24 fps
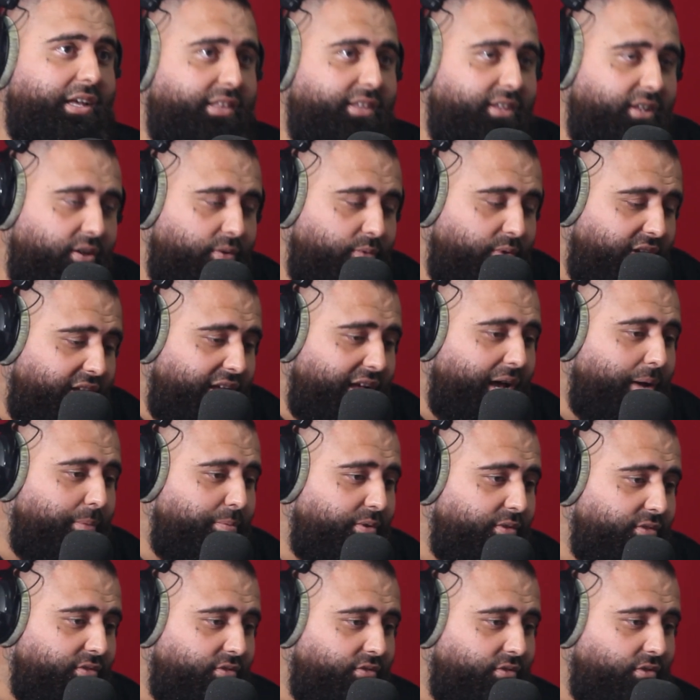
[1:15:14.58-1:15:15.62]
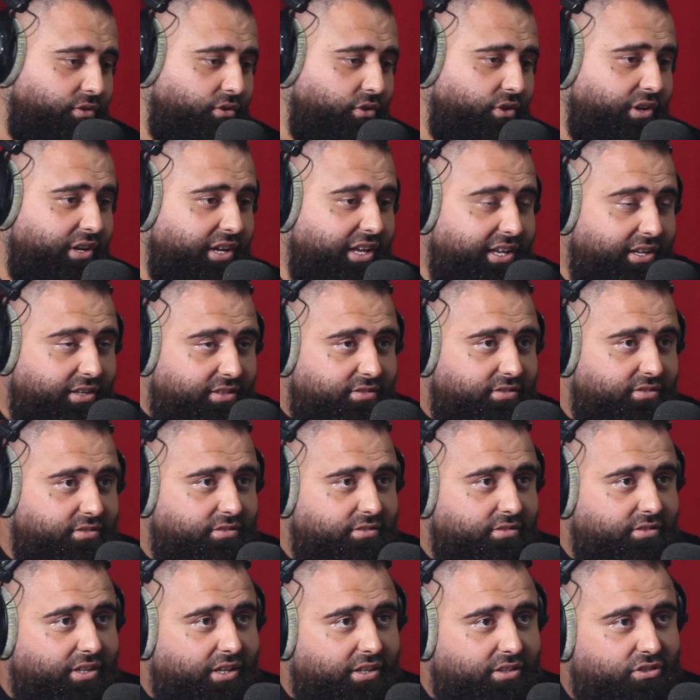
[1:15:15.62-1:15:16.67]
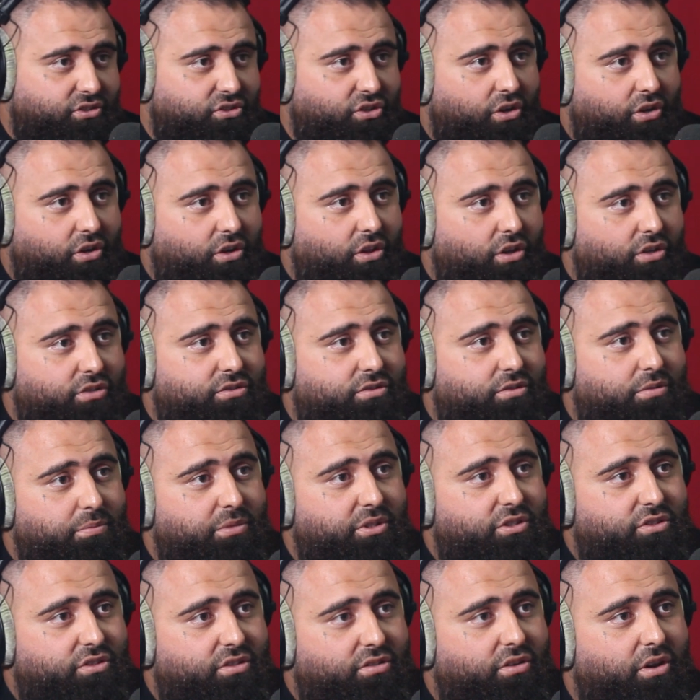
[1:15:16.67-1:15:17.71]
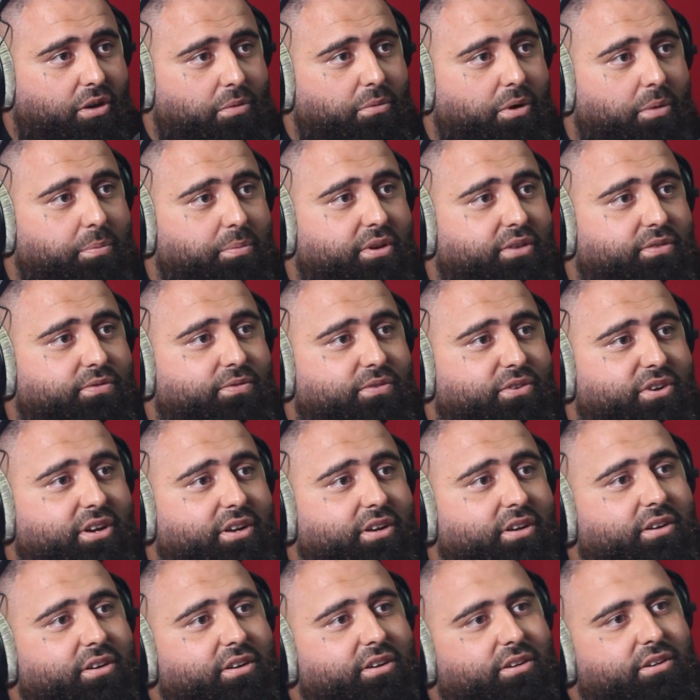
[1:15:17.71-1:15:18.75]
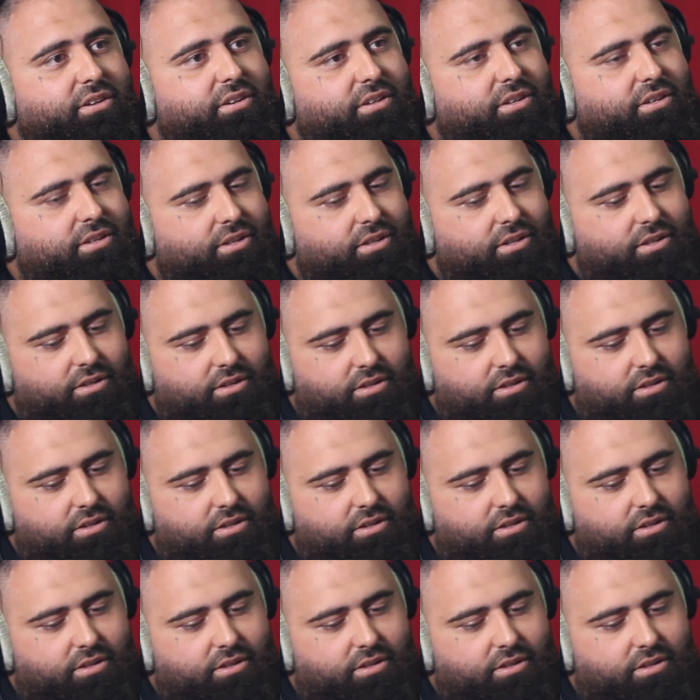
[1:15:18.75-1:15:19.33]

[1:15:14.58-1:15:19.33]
Then when it happens to your niece that is so close to me, she's like my best friend.